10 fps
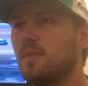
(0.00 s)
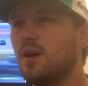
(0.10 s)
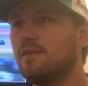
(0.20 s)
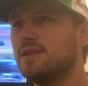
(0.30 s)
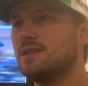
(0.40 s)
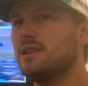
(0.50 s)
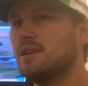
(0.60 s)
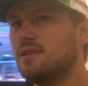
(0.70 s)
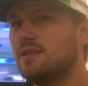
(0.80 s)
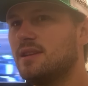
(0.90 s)
obviously
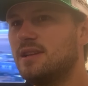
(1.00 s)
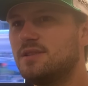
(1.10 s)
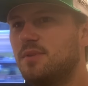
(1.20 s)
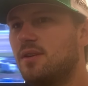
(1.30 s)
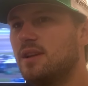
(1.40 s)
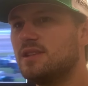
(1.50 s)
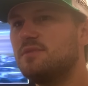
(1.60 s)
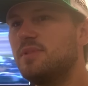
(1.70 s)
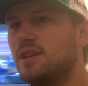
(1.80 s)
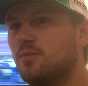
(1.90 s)
the disparity in
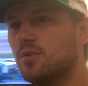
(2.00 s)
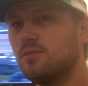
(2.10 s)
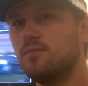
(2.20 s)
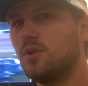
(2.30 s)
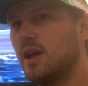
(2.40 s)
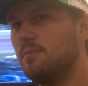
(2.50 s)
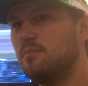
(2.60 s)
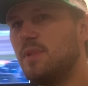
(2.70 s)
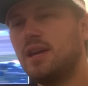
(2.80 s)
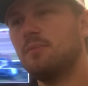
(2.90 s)
speed will
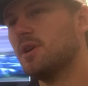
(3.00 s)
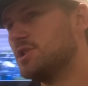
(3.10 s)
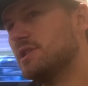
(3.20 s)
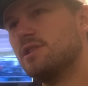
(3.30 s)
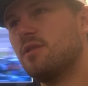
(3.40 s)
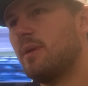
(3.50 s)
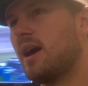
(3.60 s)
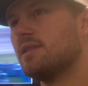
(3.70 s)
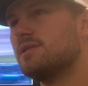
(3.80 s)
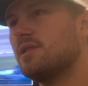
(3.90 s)
make it much easier to
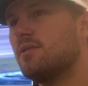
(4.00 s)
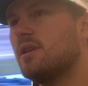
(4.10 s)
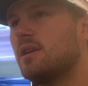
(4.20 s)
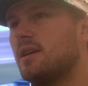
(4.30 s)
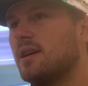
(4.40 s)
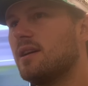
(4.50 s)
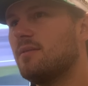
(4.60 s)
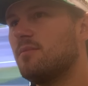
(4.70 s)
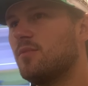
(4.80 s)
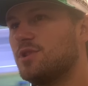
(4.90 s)
pass. So
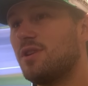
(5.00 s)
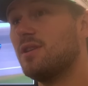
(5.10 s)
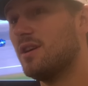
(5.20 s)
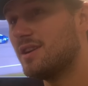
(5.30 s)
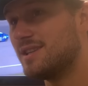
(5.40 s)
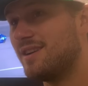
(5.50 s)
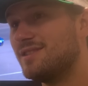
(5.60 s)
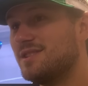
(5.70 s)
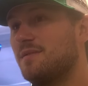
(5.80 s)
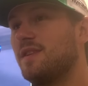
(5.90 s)
we tried a lot of
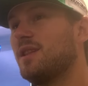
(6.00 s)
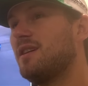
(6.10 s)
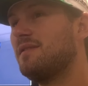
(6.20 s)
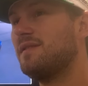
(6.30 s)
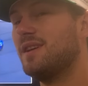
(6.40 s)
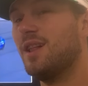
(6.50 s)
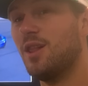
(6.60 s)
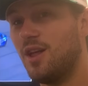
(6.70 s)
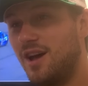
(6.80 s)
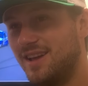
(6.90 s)
tires. Some fell off a
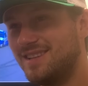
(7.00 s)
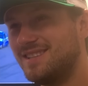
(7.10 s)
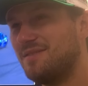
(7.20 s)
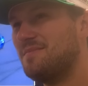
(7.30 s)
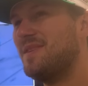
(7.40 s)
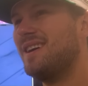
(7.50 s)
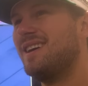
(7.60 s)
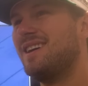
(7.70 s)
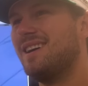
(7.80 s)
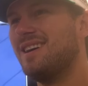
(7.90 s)
lot. Some
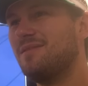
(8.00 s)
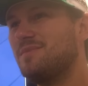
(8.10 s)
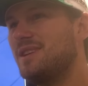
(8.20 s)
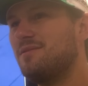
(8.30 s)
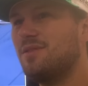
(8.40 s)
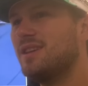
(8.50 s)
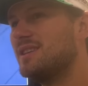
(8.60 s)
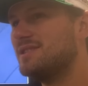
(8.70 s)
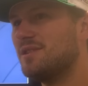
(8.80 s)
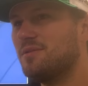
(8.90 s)
didn't really.
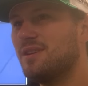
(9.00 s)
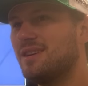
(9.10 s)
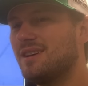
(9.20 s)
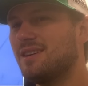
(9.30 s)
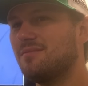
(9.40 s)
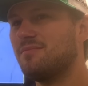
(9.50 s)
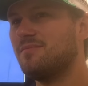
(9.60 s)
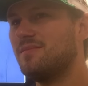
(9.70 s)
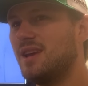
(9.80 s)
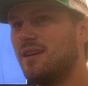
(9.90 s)
So
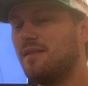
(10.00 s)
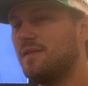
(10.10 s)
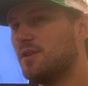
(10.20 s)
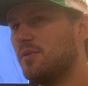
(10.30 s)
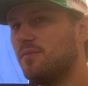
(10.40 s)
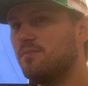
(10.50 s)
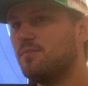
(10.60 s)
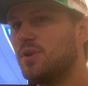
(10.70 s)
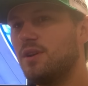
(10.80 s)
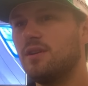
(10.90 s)
yeah, I feel like we
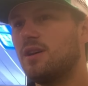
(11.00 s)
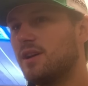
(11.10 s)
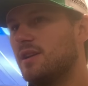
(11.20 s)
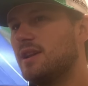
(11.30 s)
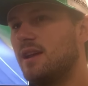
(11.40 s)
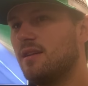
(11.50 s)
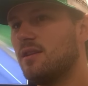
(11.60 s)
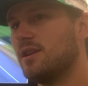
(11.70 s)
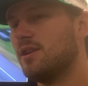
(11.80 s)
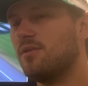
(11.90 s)
put in a lot of good data, a
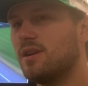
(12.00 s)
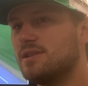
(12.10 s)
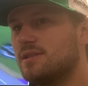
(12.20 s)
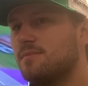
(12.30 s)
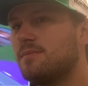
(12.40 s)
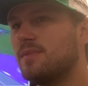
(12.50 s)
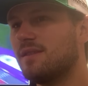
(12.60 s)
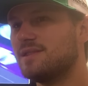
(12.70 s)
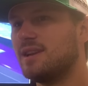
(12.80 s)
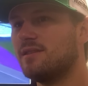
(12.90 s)
lot of good runs. And
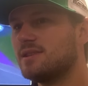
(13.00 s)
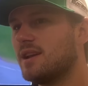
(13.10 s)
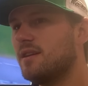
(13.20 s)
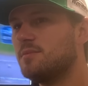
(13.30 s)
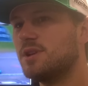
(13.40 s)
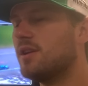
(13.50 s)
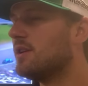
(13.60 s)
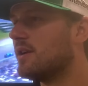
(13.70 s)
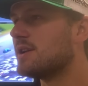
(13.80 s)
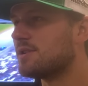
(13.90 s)
so now it's kind of up to
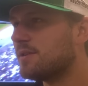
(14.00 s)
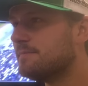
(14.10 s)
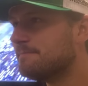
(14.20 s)
Goodyear NASCAR.